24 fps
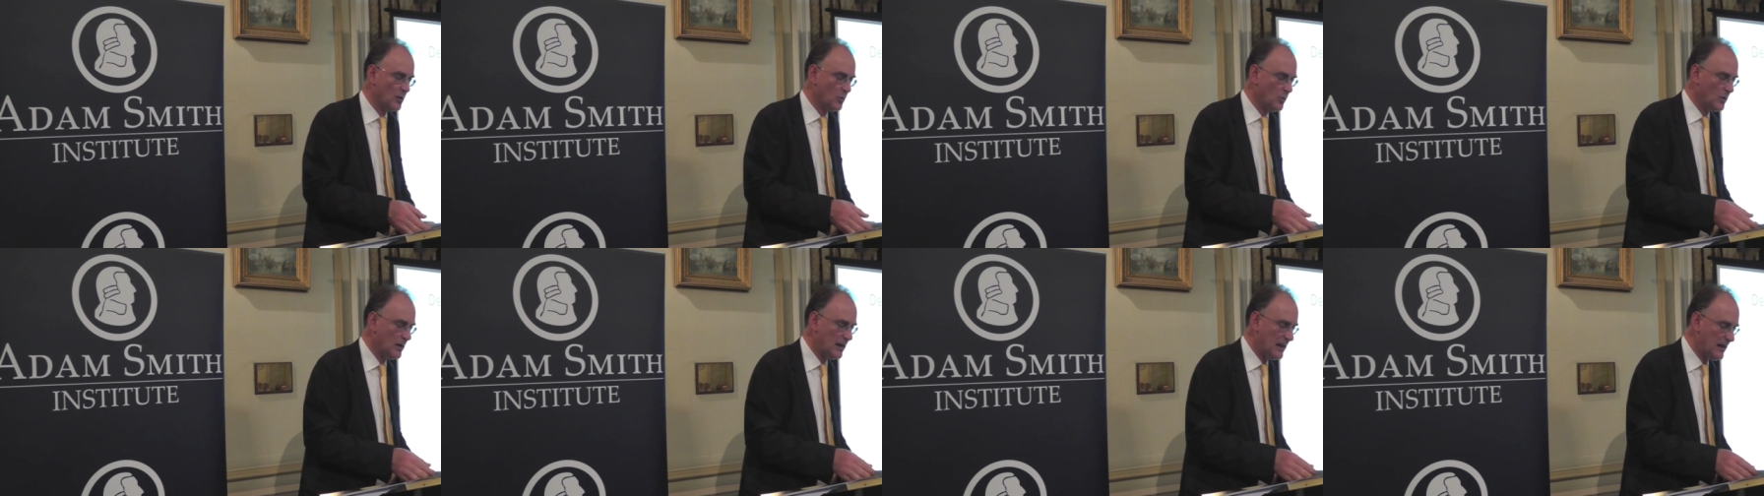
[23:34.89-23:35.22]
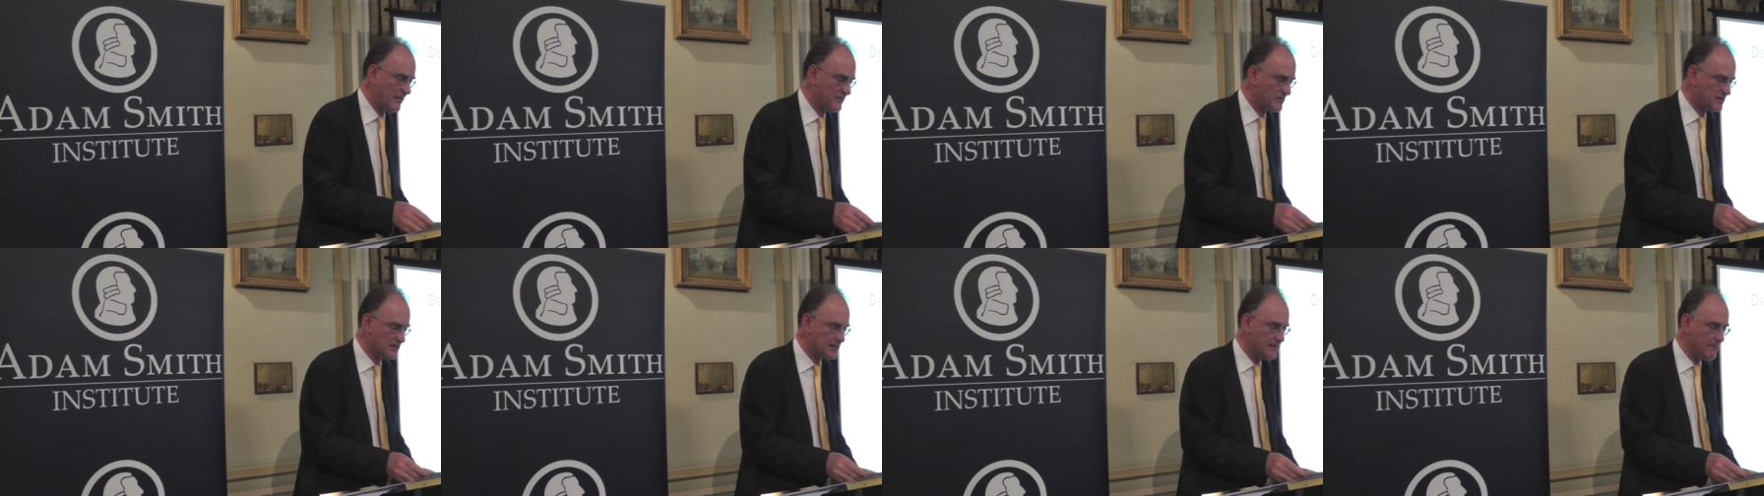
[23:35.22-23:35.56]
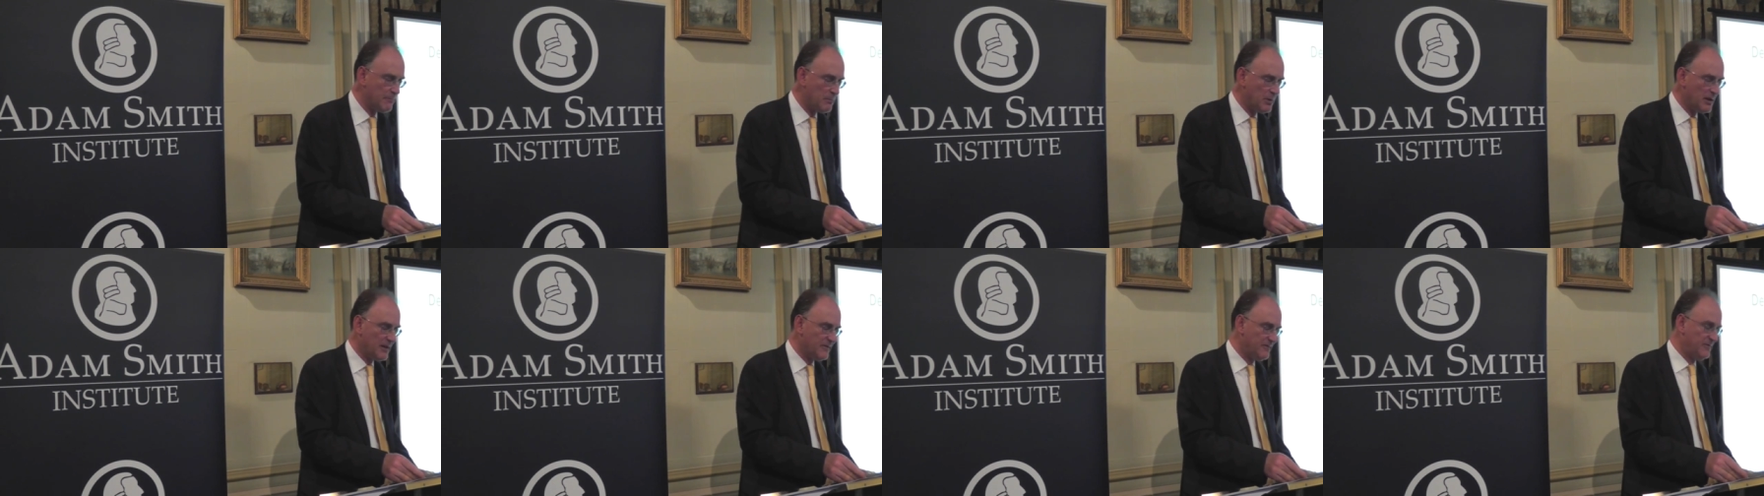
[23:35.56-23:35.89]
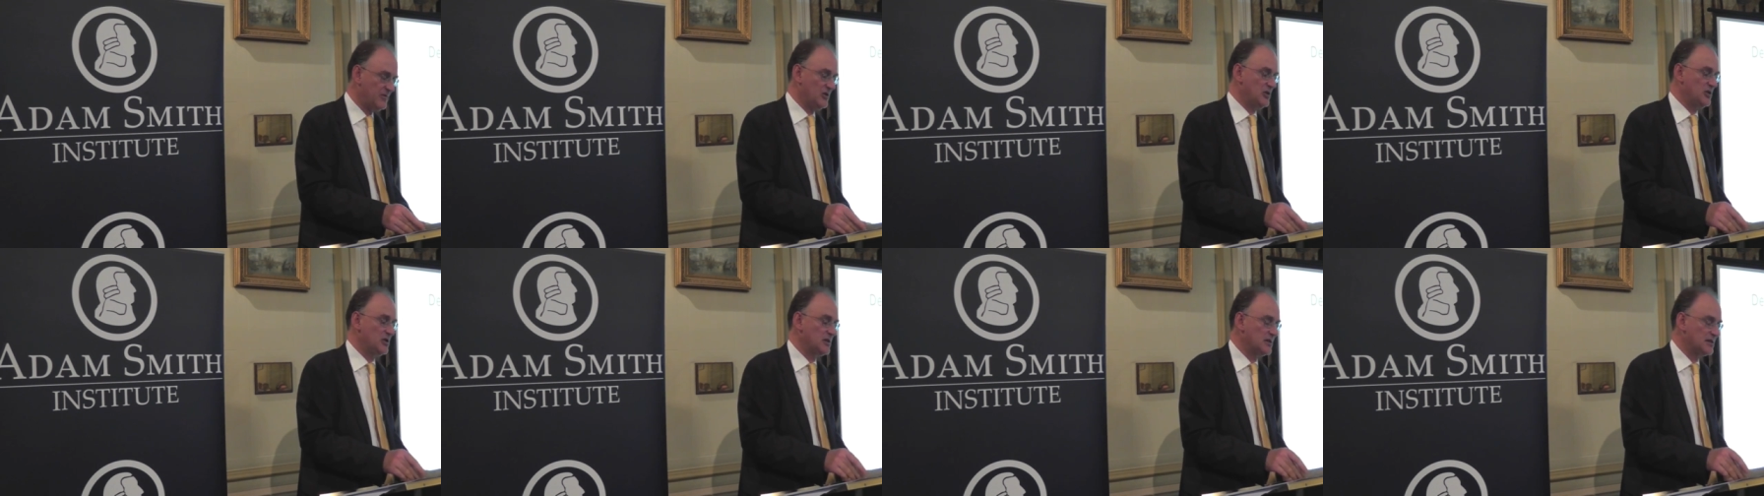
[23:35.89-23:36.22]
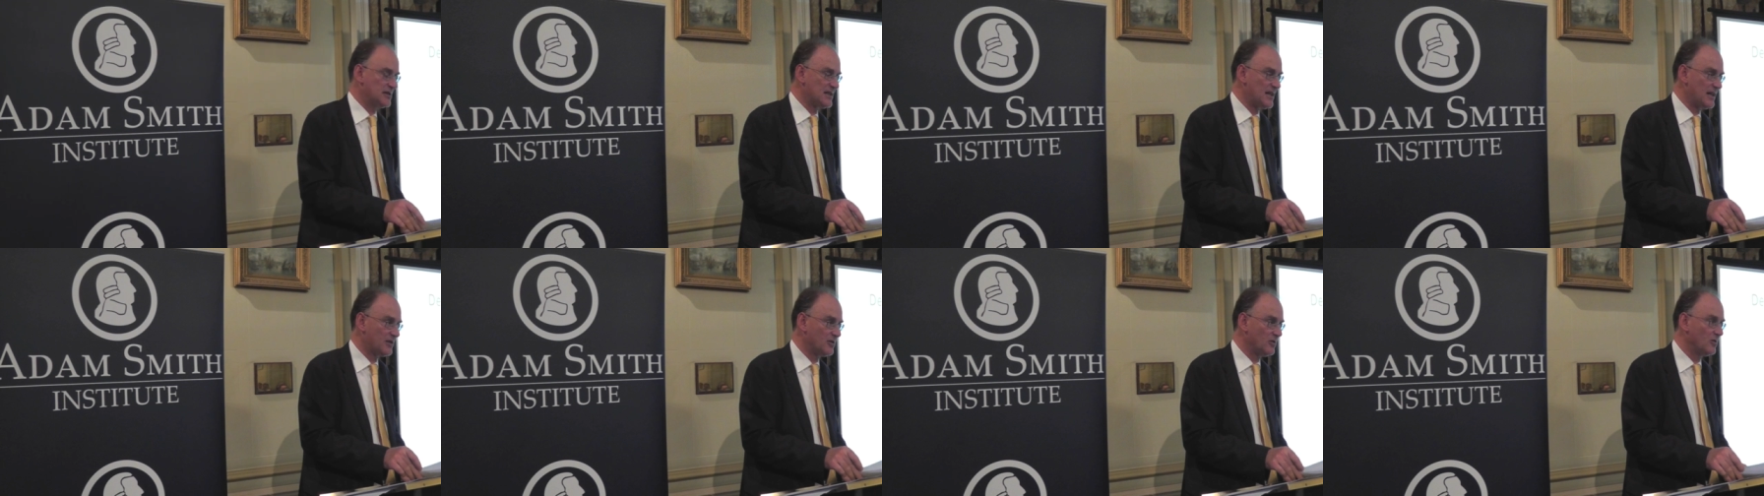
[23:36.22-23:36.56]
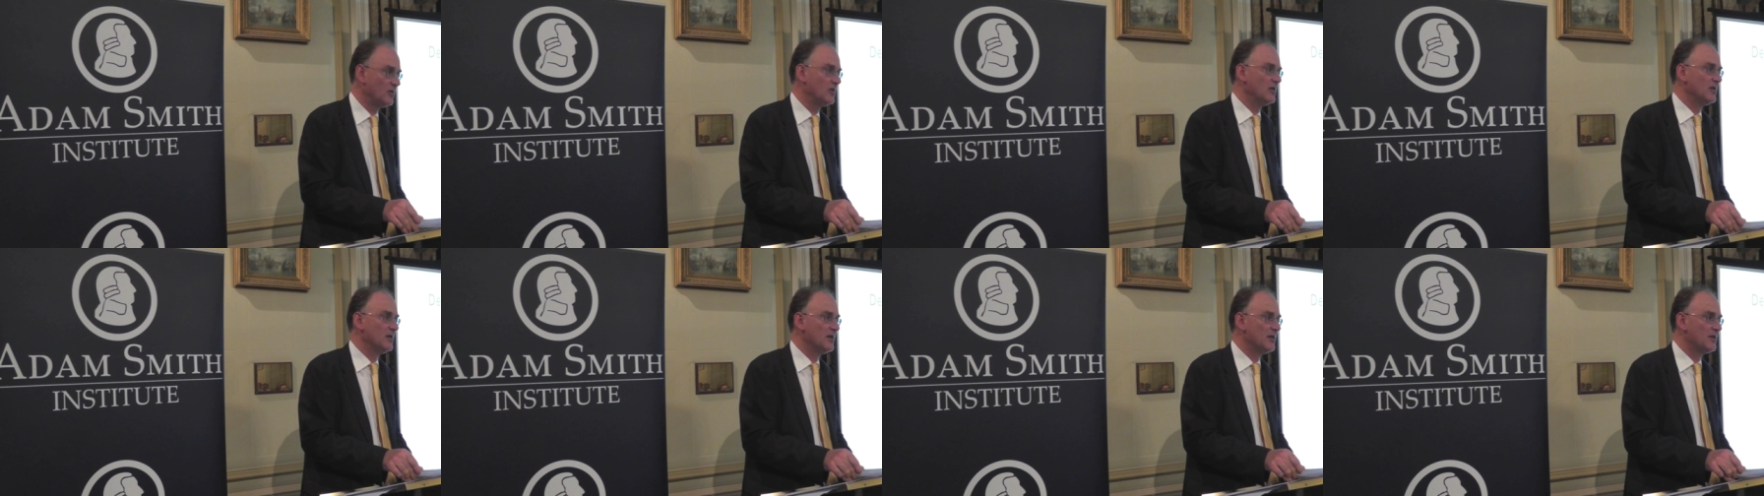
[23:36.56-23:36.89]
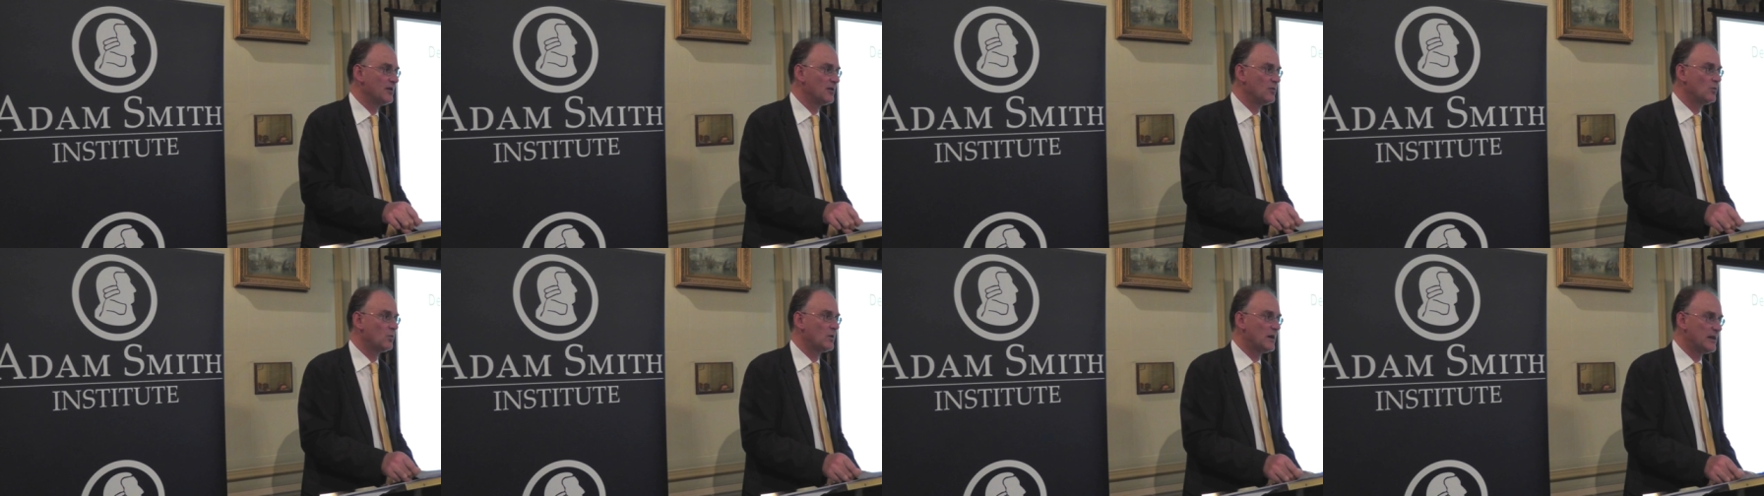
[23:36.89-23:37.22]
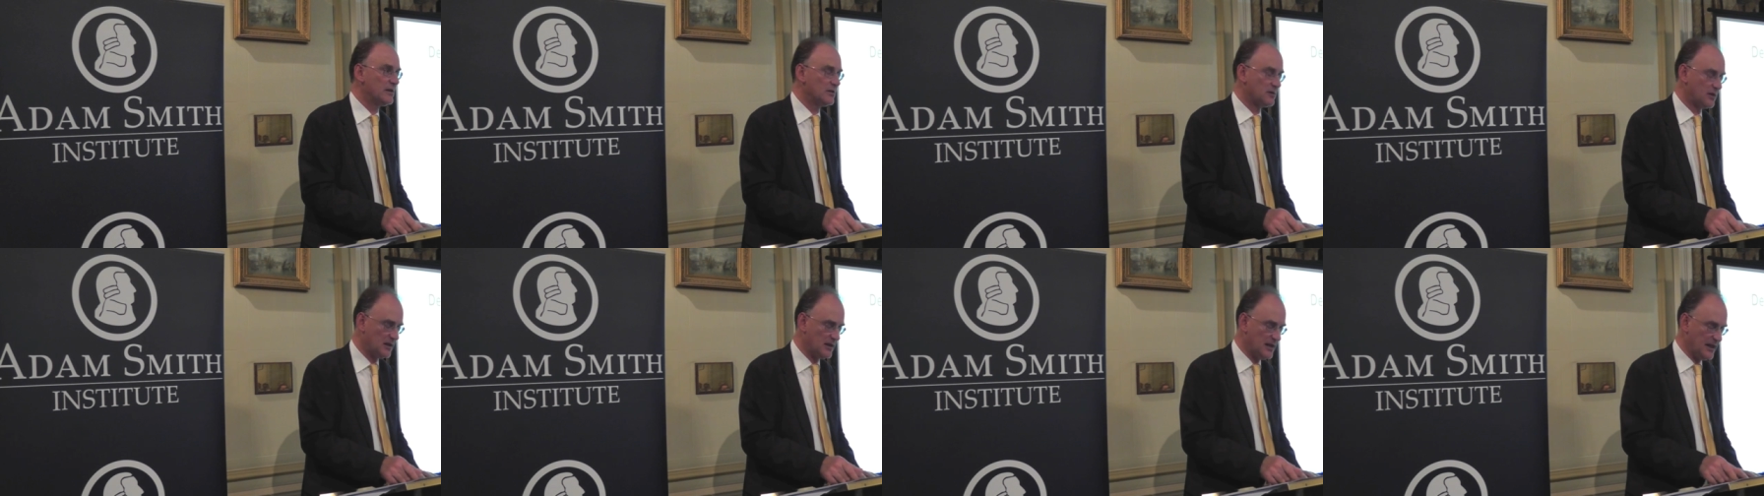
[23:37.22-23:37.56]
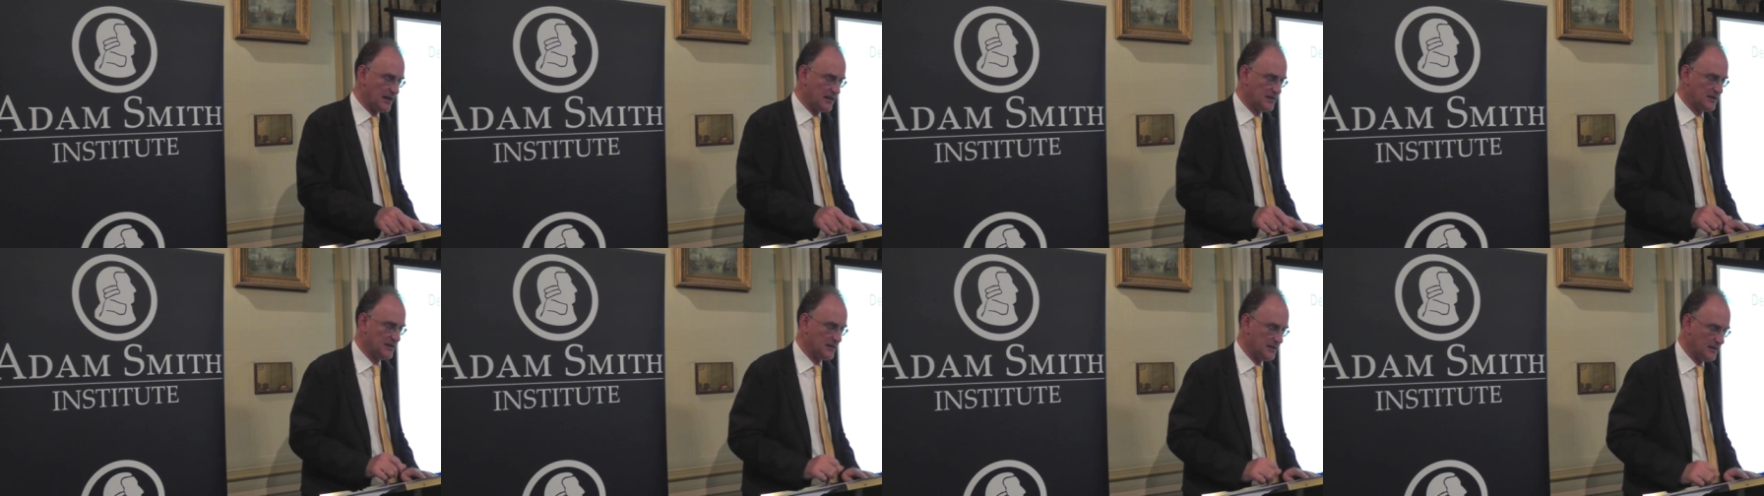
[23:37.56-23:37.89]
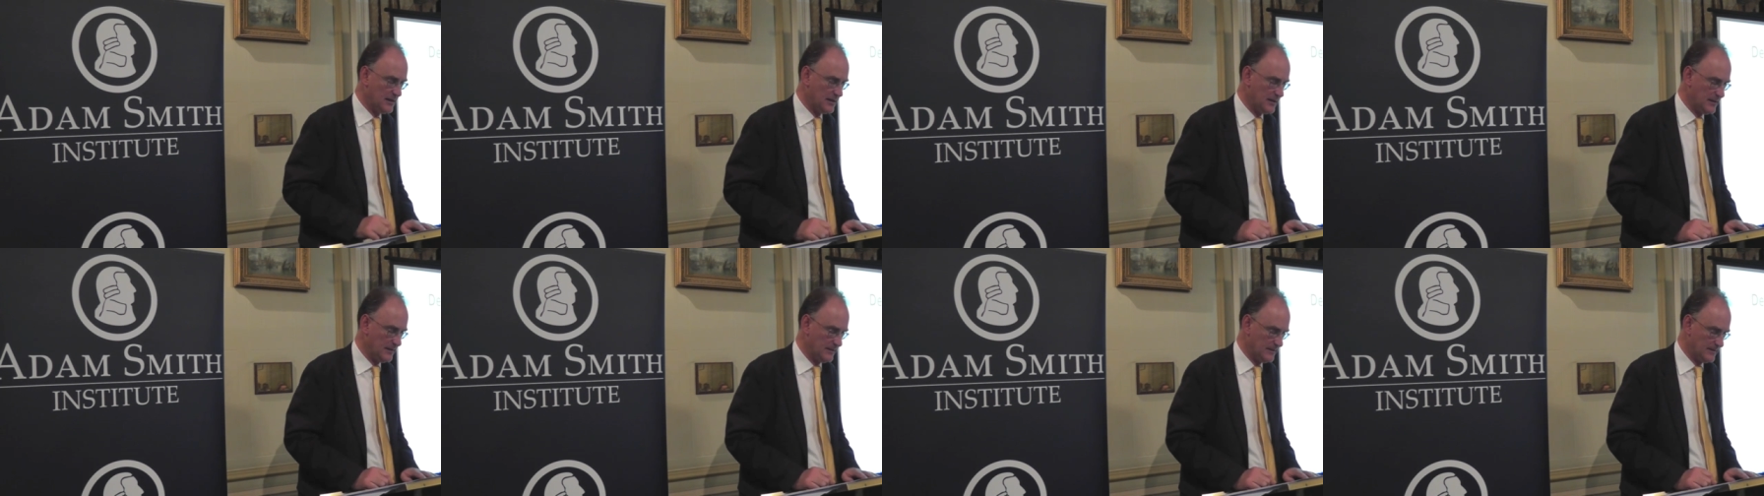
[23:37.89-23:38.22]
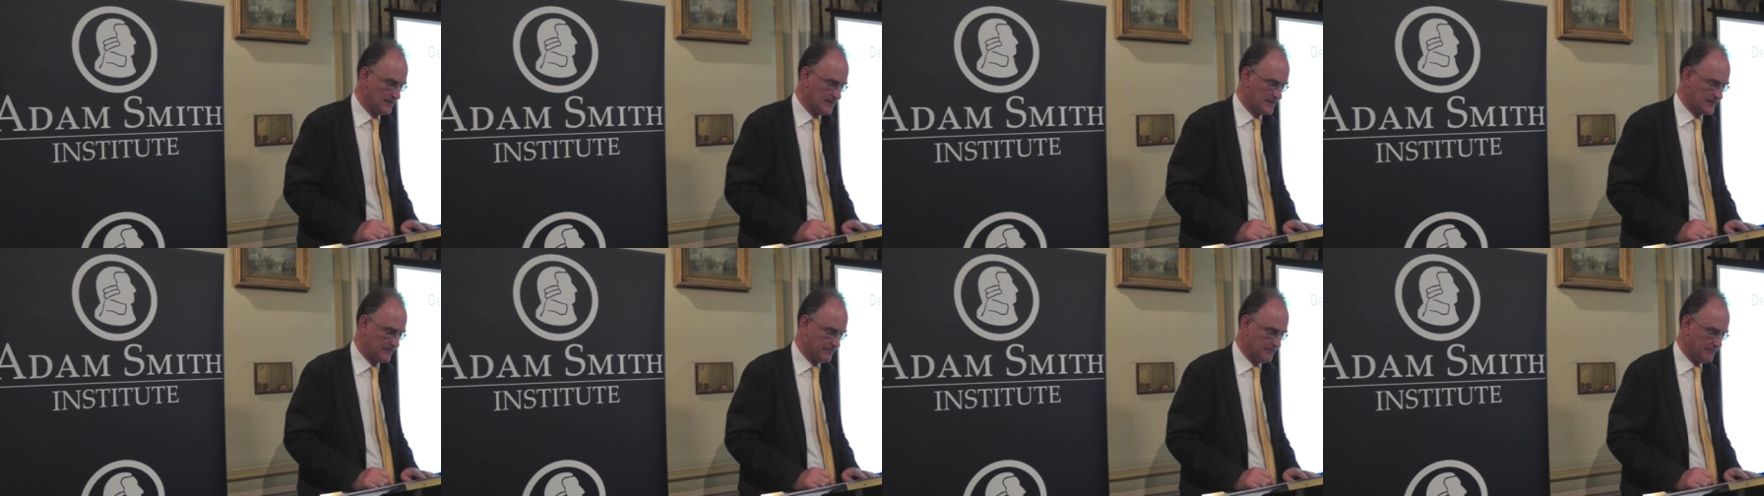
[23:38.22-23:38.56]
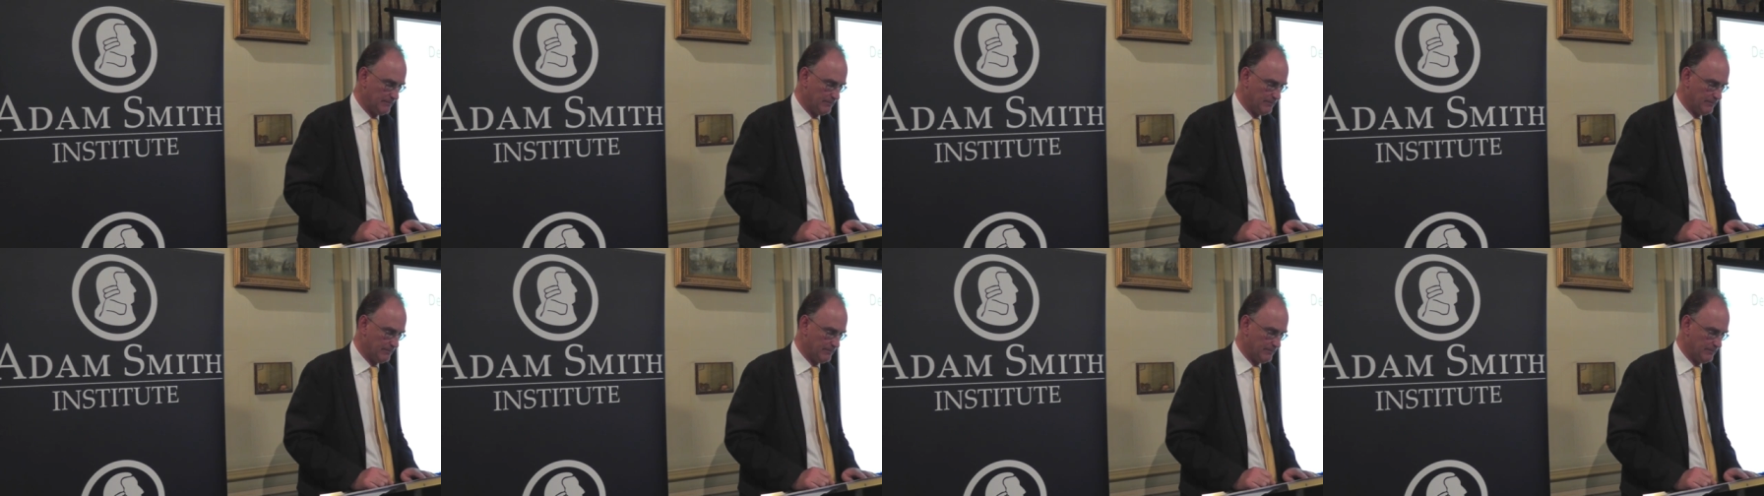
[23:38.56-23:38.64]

will have simpler fishing tackle than well connected islands.